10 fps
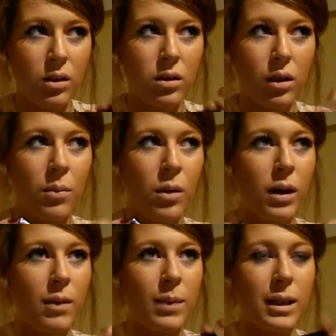So I
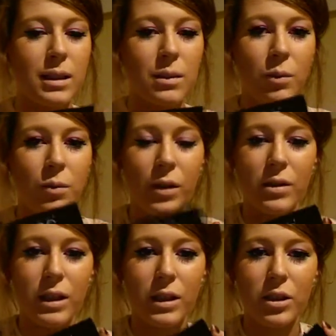might mix it in with
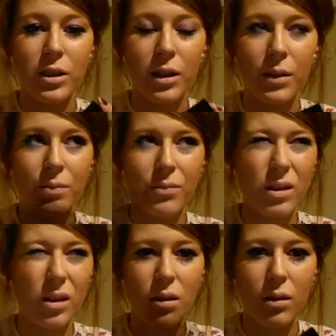foundation,
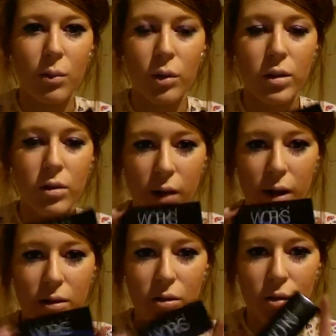
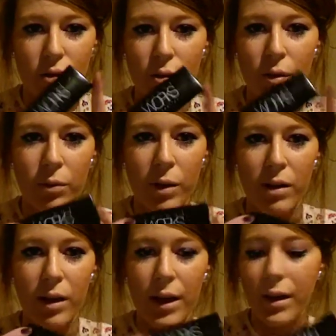moisturiser, and just sort of wear
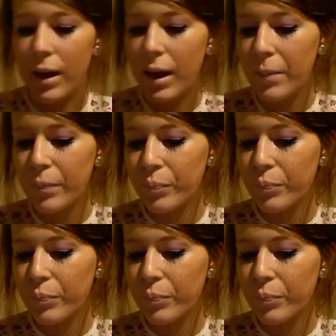it like that.